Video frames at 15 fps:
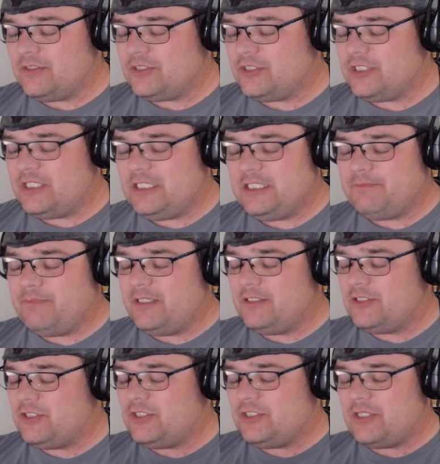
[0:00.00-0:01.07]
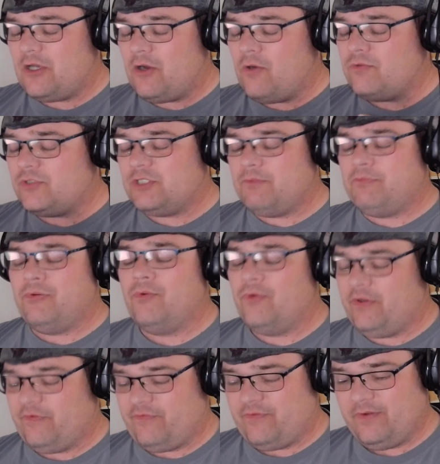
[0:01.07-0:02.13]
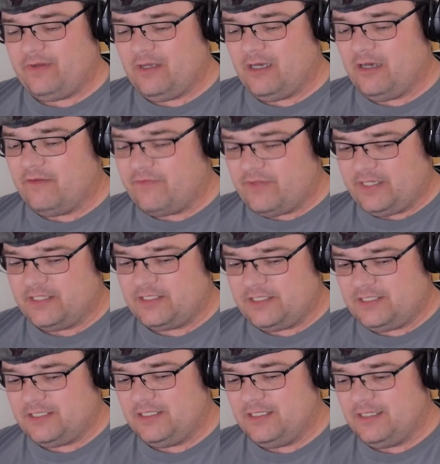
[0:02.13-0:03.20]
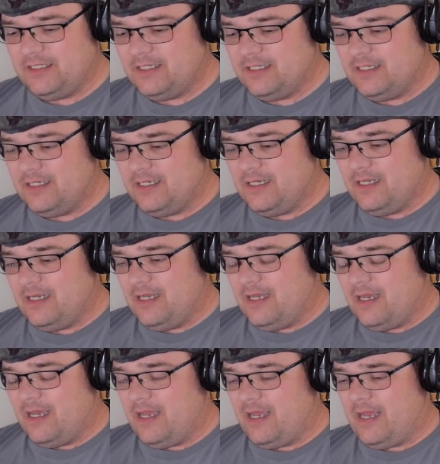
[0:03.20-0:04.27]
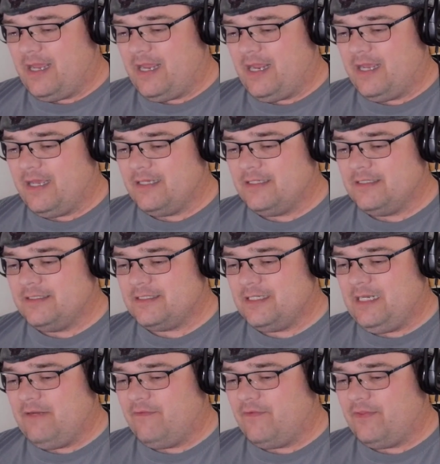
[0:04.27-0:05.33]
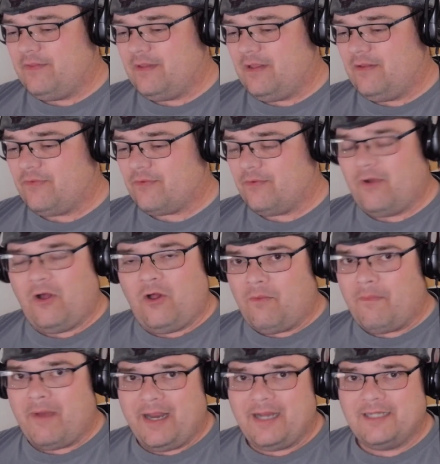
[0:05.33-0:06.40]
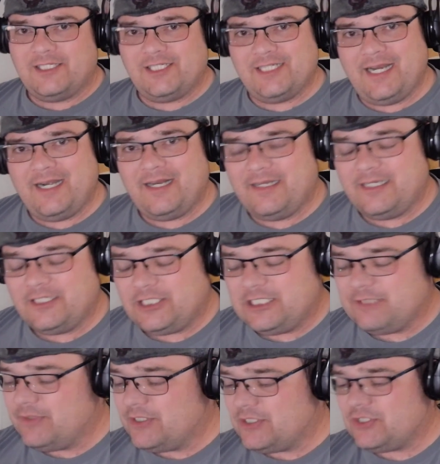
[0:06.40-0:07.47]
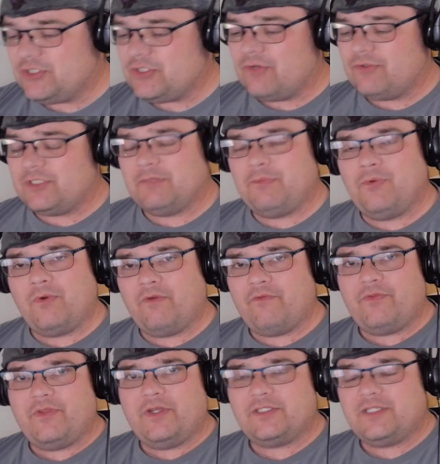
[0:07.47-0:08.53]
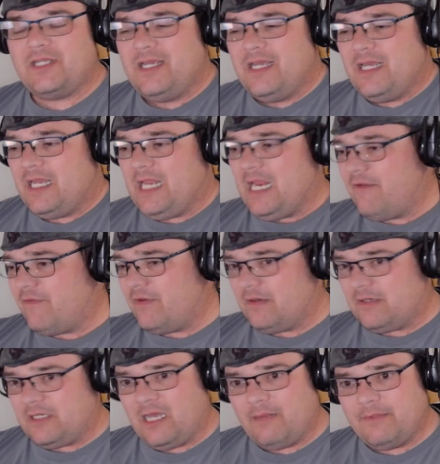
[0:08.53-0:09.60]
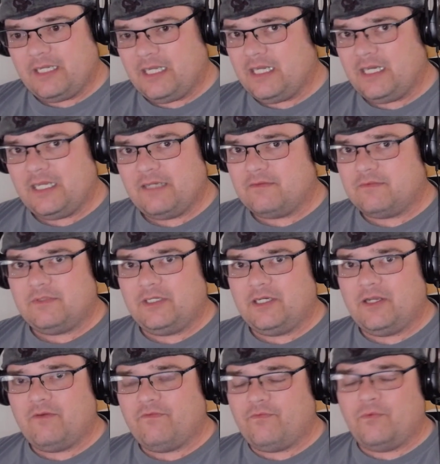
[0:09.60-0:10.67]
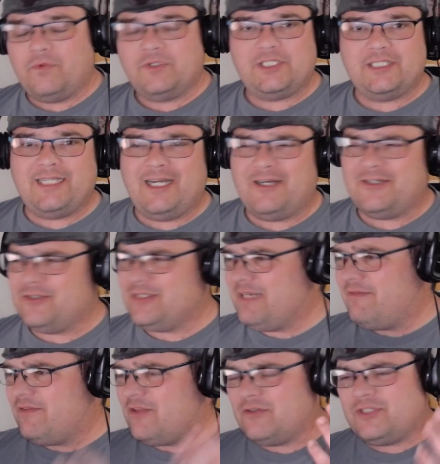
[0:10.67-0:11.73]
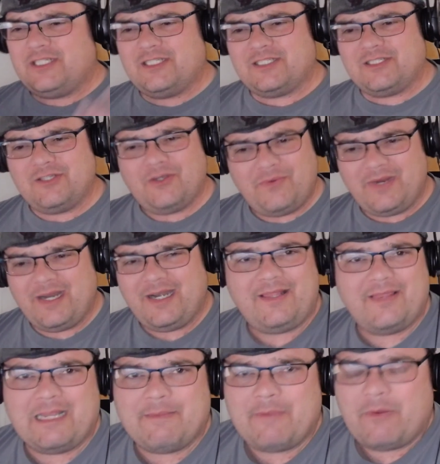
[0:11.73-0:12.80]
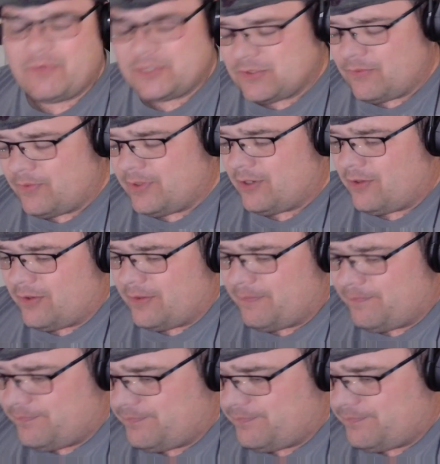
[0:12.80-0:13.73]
She's been so supportive of this. And even through all my insanity, she's been so supportive of this. Even coming in and, voicing characters, even though she doesn't know anything about what's going on.